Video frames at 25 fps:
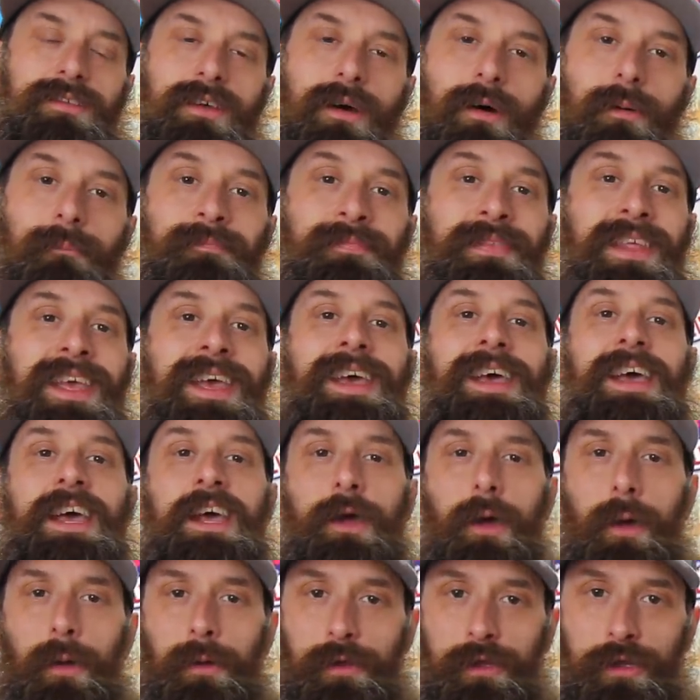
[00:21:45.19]
So
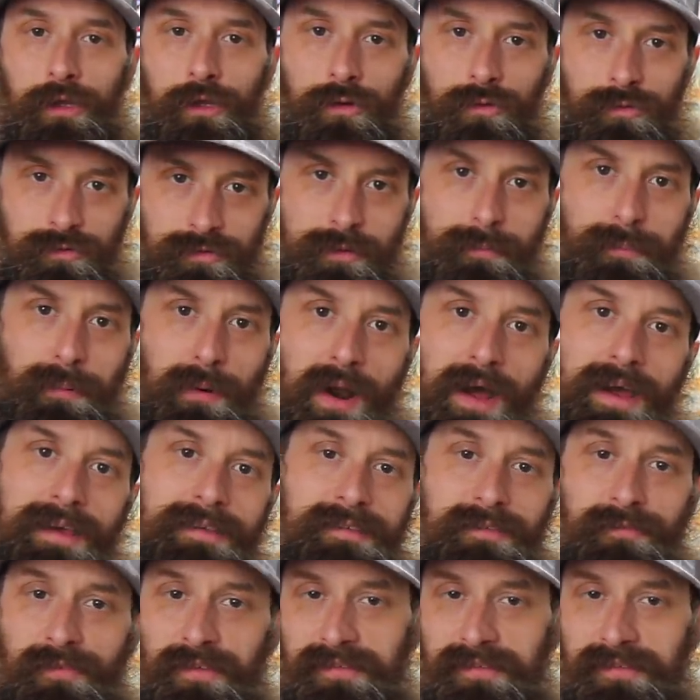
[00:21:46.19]
use the price.